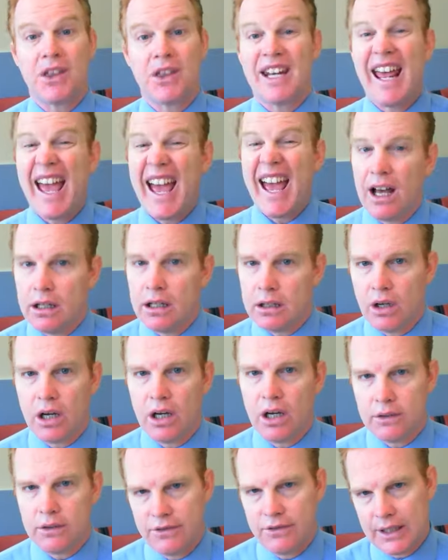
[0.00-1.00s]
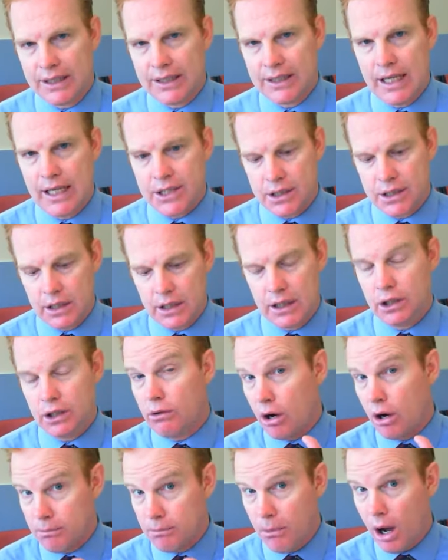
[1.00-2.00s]
an outline for the lesson in your
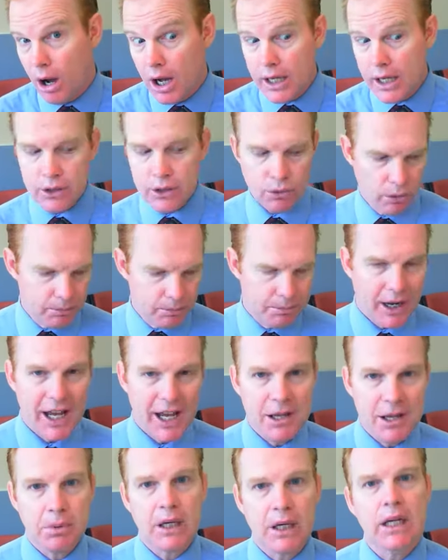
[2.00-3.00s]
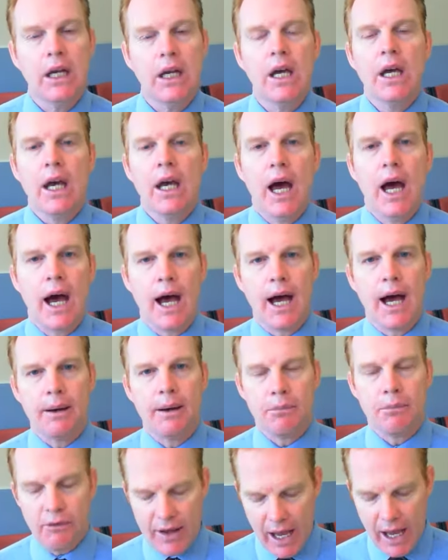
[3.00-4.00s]
own mind or on paper
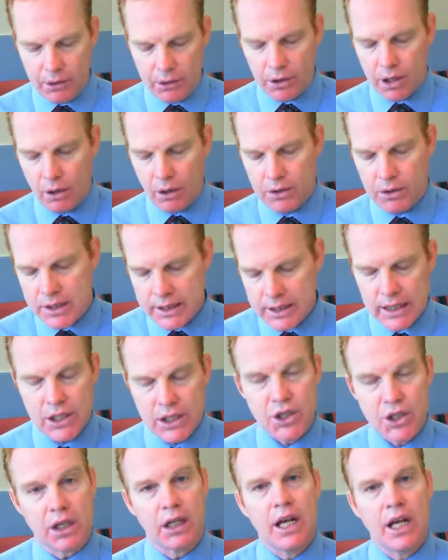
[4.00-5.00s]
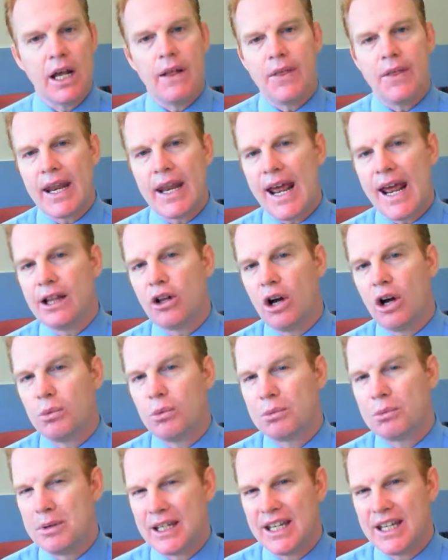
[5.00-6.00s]
of how you're going to teach it. That outline
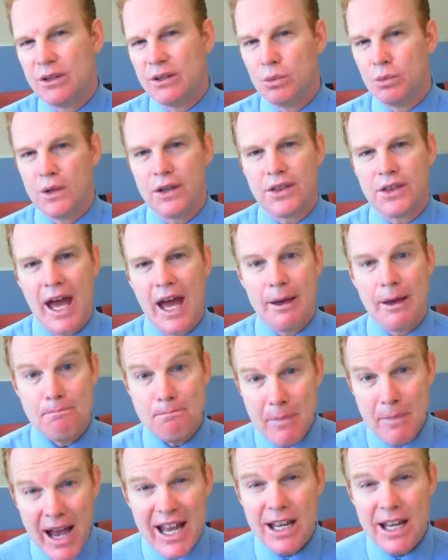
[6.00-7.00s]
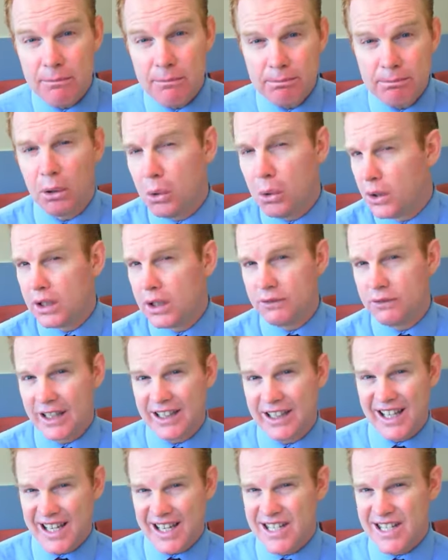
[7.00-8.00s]
would begin with a main point of the
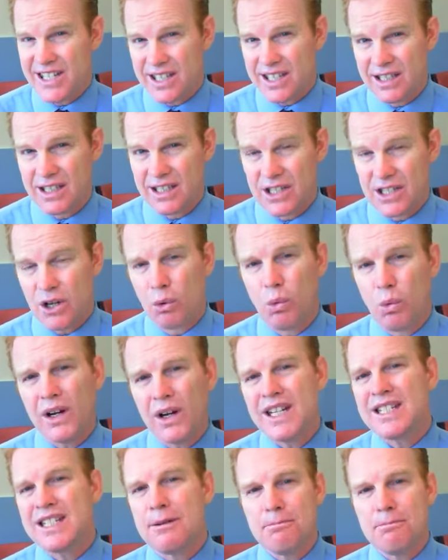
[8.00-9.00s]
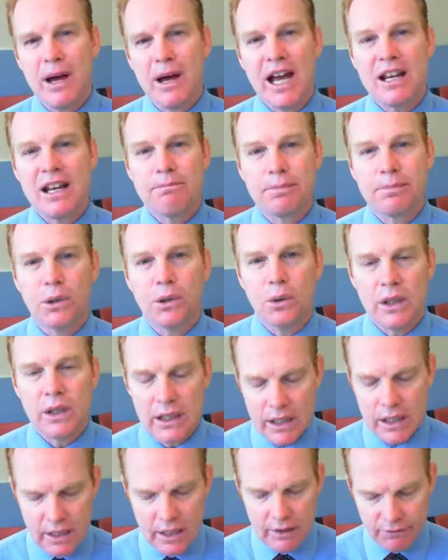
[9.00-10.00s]
lesson. So what is the main point
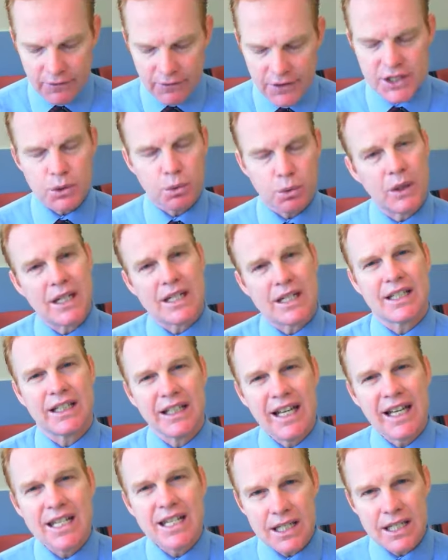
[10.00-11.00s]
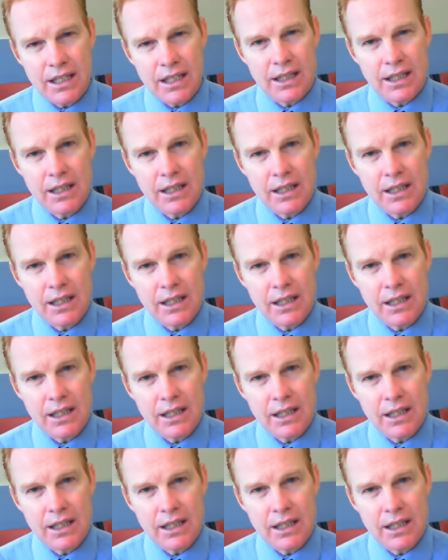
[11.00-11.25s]
for this week's lesson?